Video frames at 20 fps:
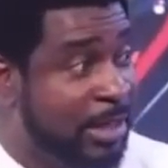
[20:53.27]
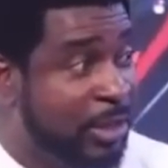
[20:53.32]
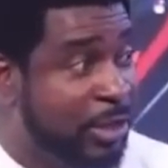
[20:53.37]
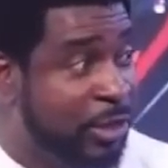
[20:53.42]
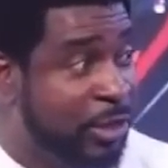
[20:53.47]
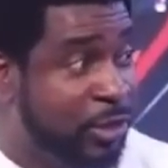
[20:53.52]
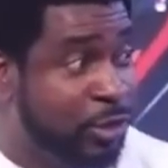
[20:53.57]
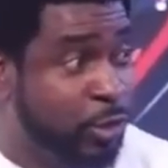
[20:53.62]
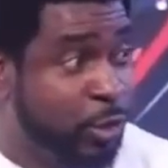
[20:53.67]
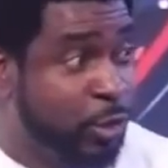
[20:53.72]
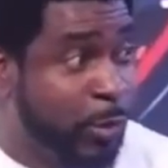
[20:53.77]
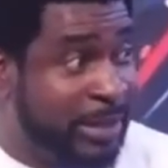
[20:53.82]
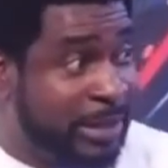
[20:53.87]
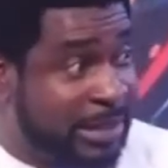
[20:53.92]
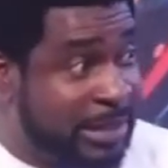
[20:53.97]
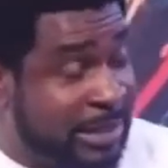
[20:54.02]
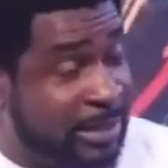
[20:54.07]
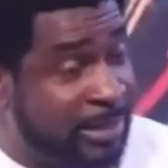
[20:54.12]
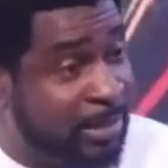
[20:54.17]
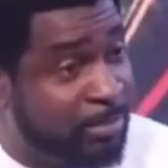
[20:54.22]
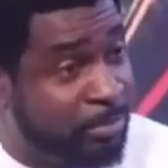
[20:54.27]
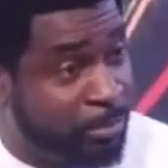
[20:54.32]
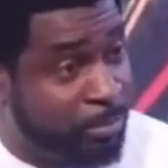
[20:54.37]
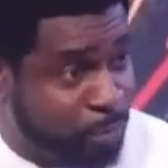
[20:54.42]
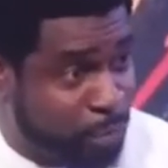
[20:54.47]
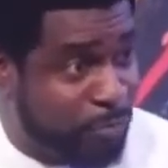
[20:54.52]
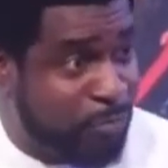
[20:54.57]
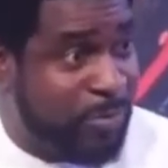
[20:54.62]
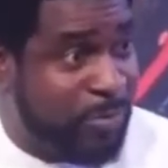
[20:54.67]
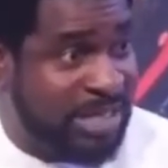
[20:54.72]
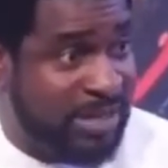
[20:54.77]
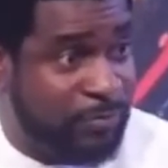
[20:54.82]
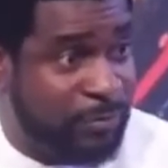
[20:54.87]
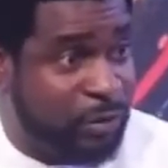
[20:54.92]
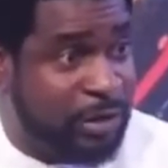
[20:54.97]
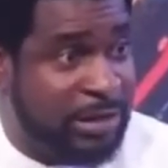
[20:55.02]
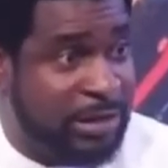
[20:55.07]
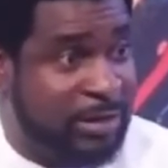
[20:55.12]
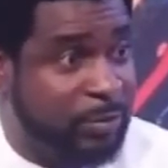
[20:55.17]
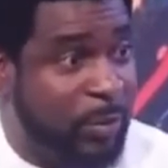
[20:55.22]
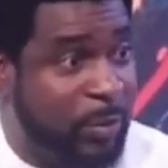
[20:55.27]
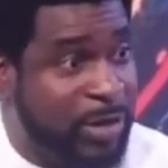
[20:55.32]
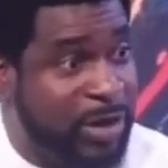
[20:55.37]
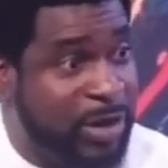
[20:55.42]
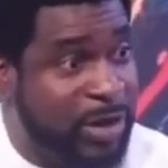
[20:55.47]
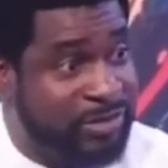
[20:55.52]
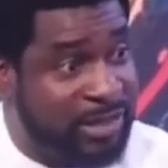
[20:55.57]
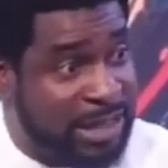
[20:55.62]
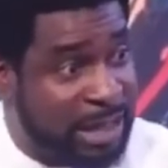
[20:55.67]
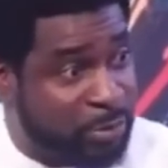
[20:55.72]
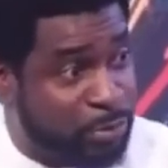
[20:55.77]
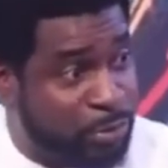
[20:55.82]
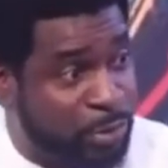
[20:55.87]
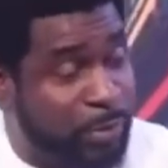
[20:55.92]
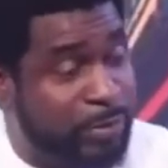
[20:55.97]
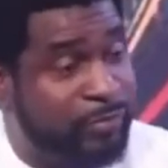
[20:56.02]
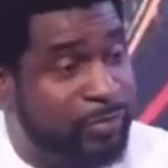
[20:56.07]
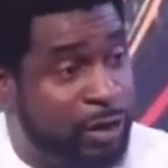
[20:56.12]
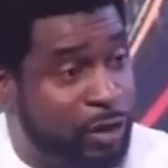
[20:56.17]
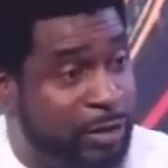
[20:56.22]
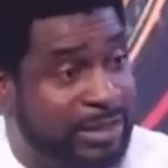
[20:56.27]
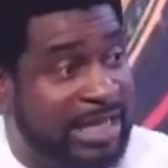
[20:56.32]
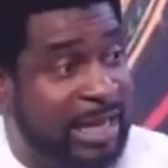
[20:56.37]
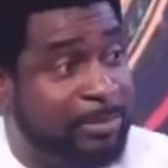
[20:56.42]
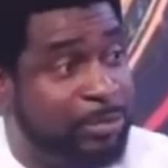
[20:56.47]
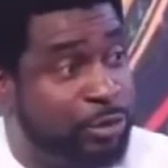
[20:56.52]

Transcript: Do it in, some people must have noticed, when you have sex with someone for a long time,